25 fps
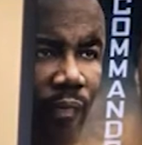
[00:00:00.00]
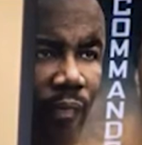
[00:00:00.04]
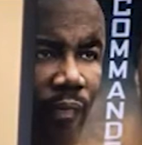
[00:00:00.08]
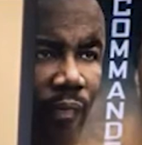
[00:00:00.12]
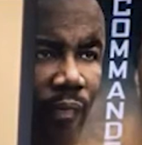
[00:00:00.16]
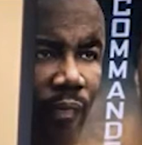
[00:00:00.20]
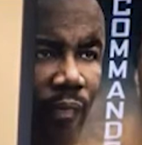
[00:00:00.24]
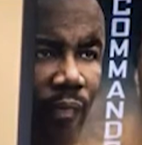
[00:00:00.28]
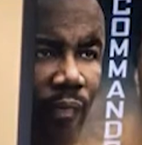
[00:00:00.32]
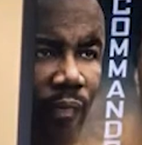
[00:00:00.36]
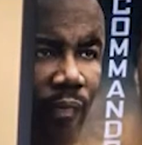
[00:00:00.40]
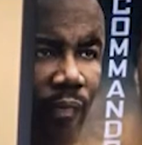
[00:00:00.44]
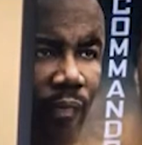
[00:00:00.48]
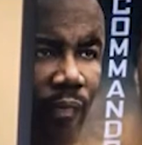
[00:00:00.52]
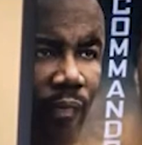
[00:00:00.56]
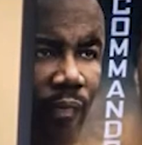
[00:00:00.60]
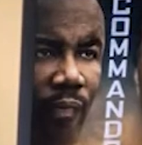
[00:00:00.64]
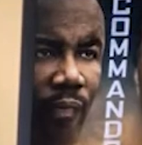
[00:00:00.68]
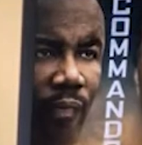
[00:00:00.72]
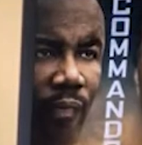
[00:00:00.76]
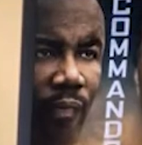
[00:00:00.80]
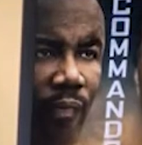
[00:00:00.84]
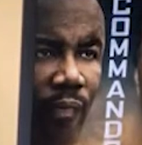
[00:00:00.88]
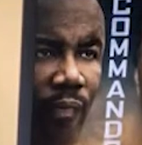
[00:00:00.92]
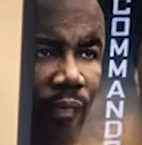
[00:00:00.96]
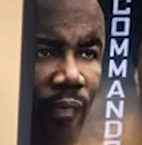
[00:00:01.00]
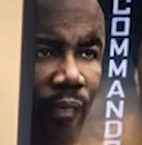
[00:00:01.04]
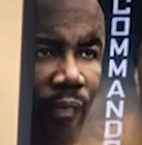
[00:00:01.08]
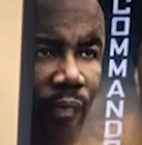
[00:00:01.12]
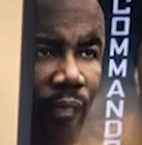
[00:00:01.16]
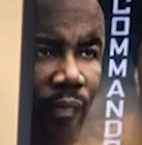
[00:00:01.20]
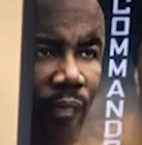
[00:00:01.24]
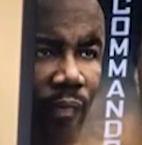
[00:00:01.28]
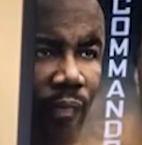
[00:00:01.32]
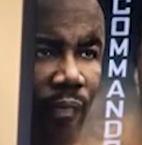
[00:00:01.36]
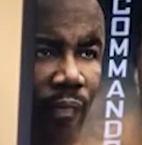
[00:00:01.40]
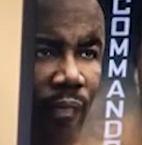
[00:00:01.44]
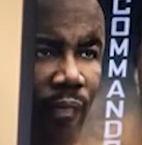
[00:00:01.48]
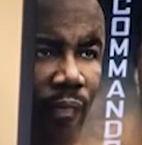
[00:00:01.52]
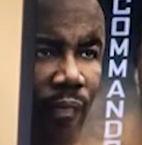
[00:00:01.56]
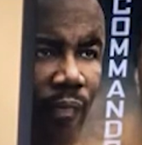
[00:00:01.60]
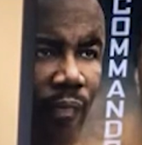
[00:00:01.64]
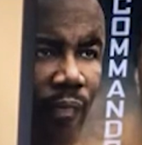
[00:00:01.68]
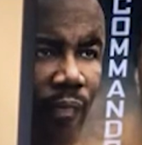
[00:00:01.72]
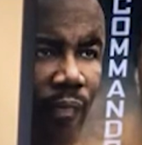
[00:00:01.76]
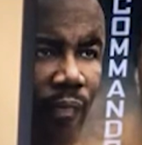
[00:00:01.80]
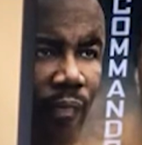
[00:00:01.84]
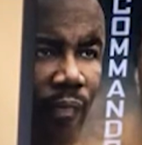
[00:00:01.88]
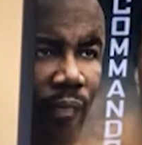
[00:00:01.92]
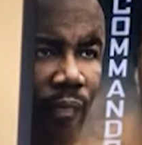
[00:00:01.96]

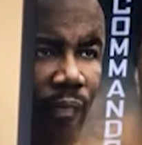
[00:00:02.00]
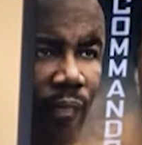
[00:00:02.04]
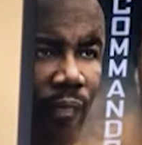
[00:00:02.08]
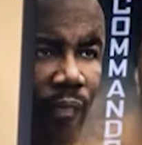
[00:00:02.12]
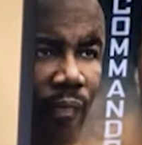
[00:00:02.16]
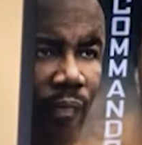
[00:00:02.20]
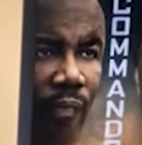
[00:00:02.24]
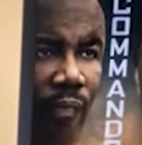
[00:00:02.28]
(not speaking)